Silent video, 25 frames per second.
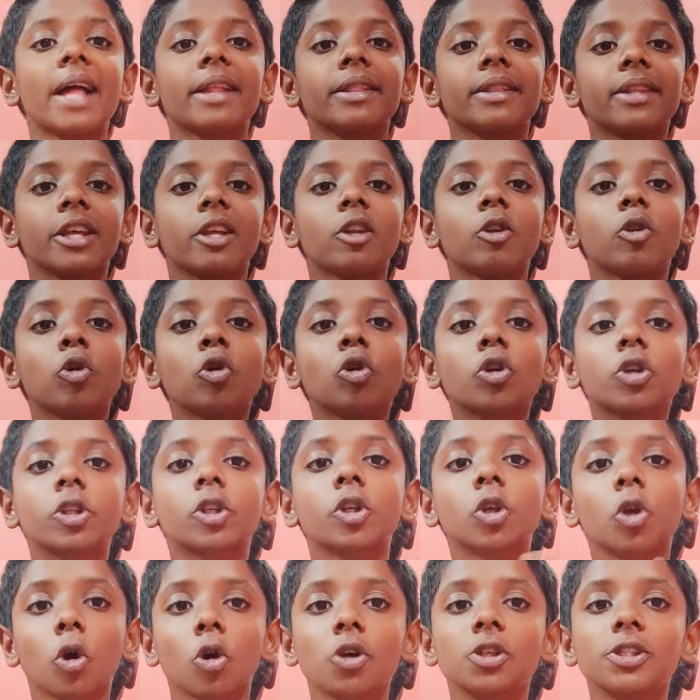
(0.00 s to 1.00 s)
and they look
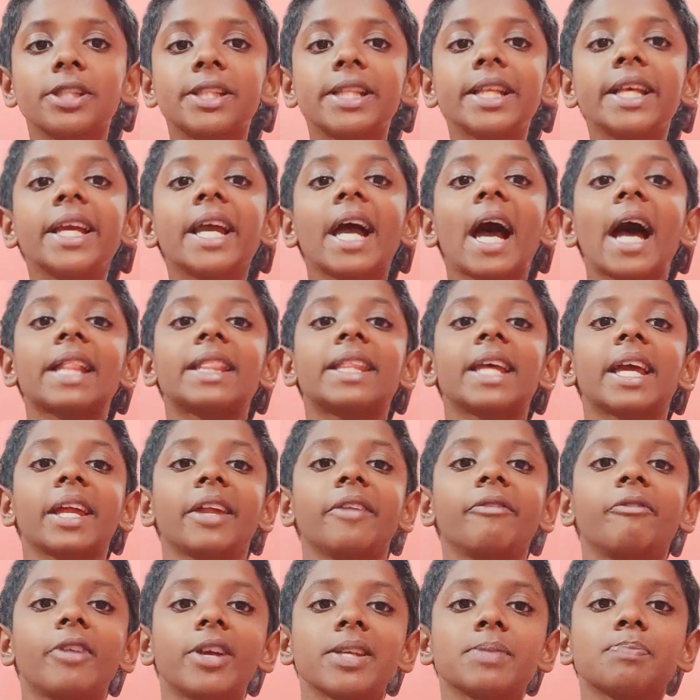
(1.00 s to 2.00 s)
closely at the
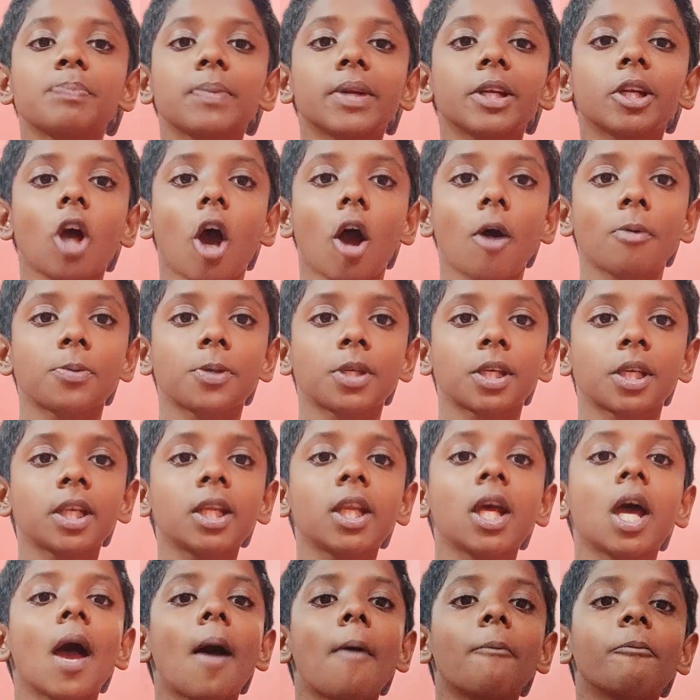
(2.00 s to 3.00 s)
investment option
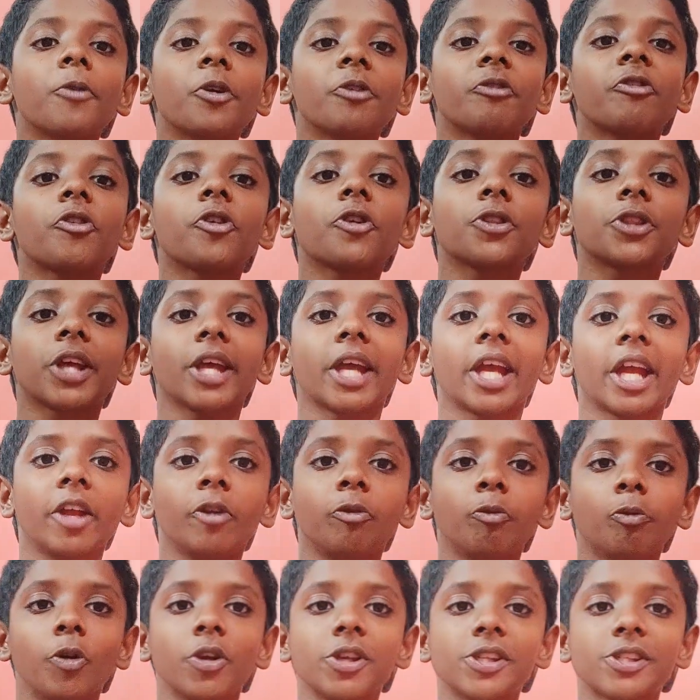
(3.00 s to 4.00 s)
before they
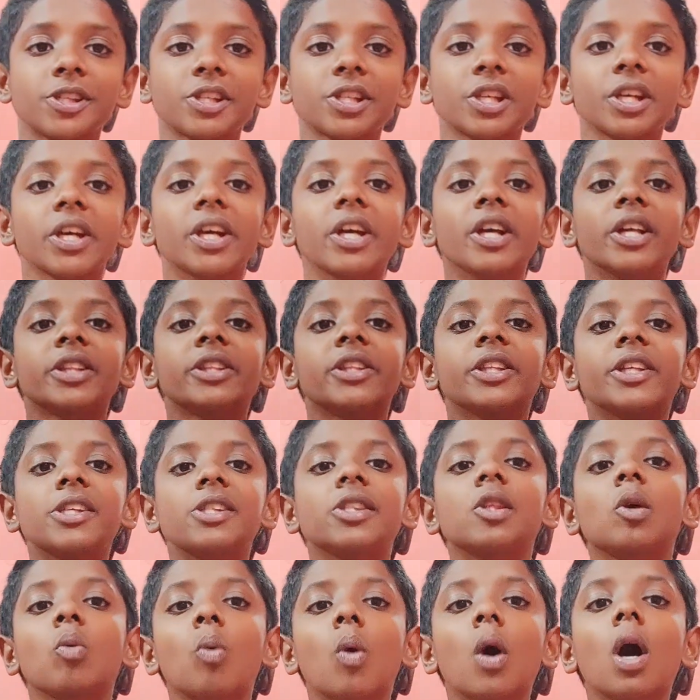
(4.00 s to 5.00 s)
invest. This is
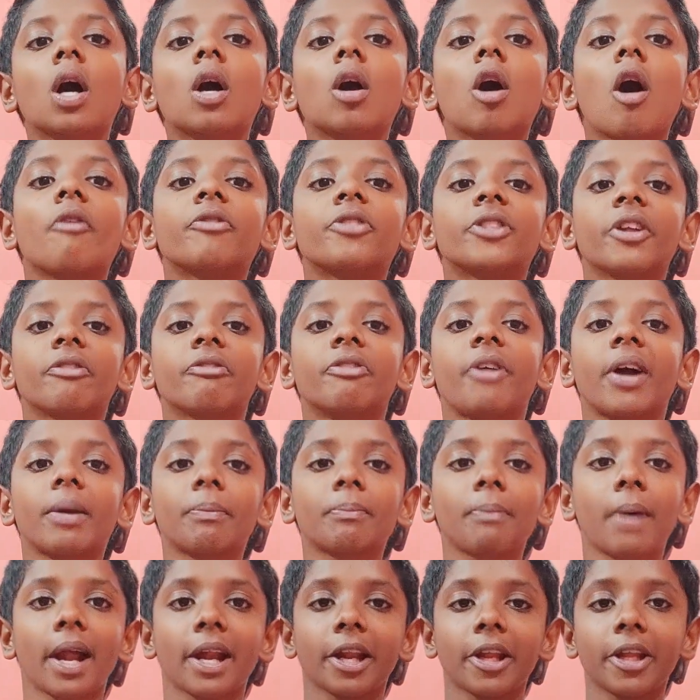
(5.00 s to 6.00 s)
the work of the fund
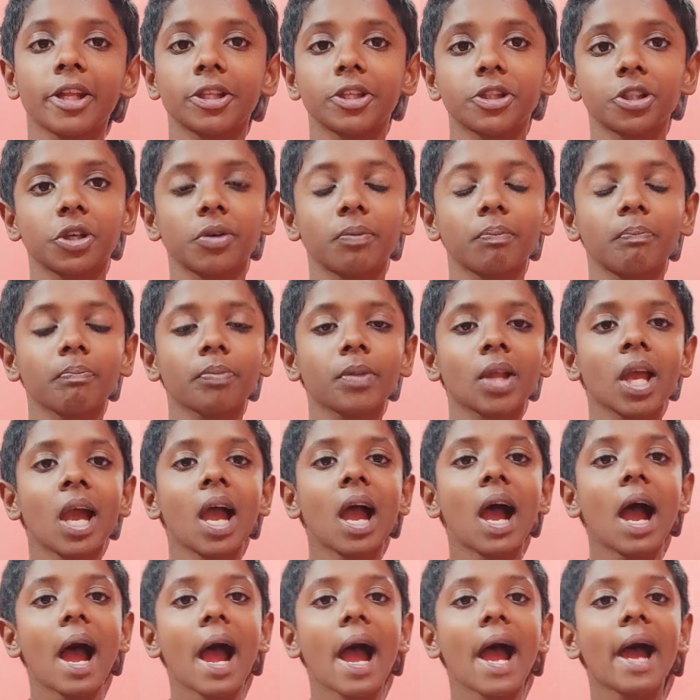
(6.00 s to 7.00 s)
manager,
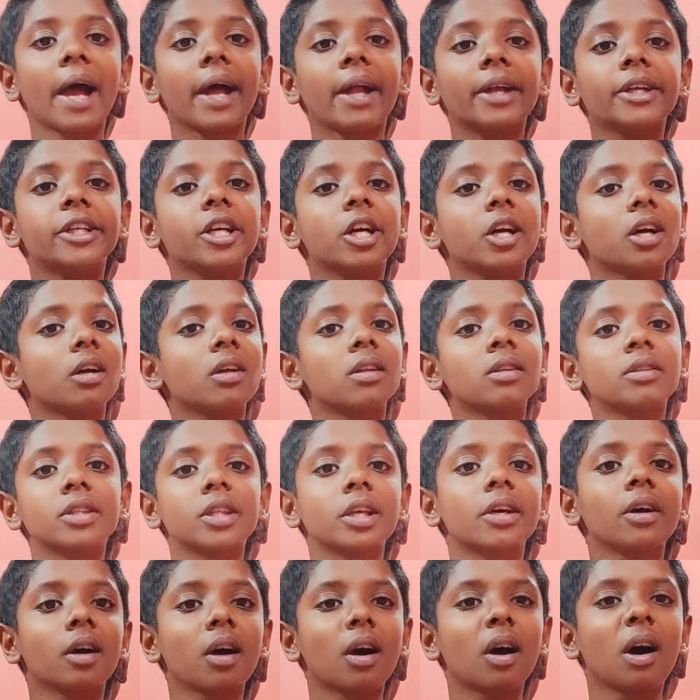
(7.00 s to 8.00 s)
and
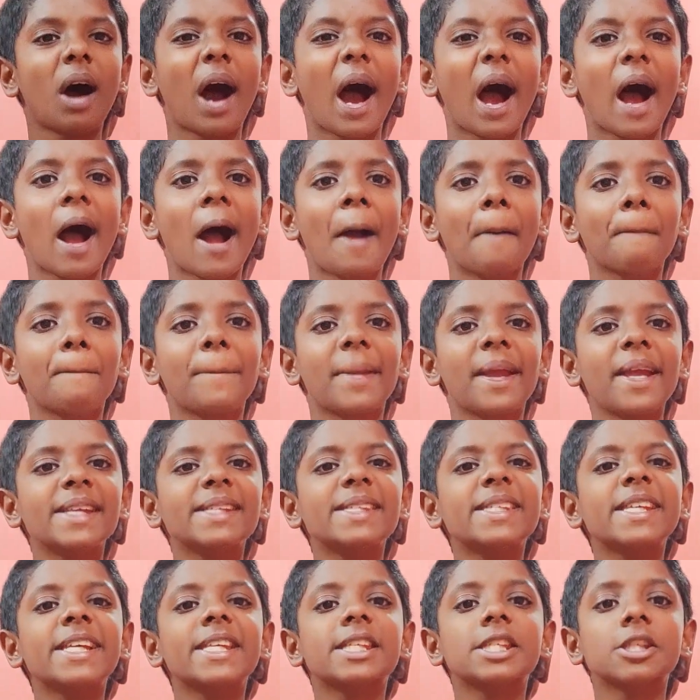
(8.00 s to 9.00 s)
the
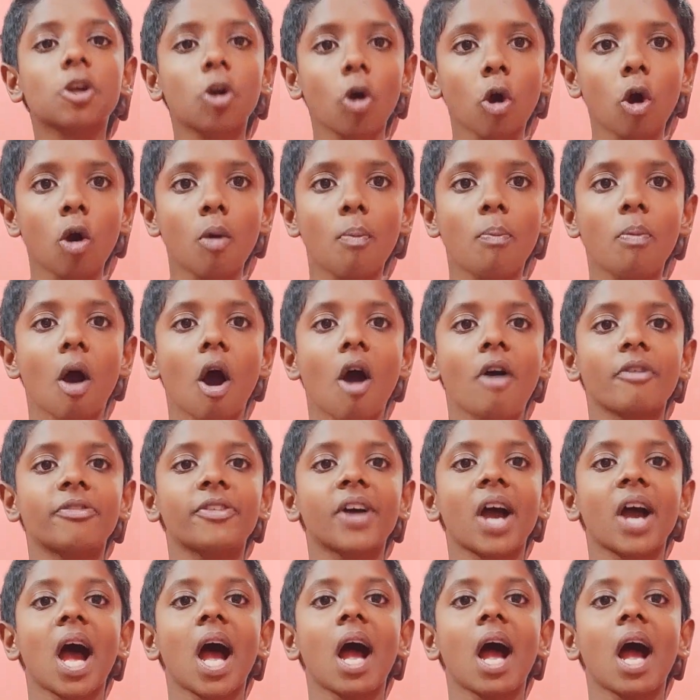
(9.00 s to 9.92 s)
basic scope of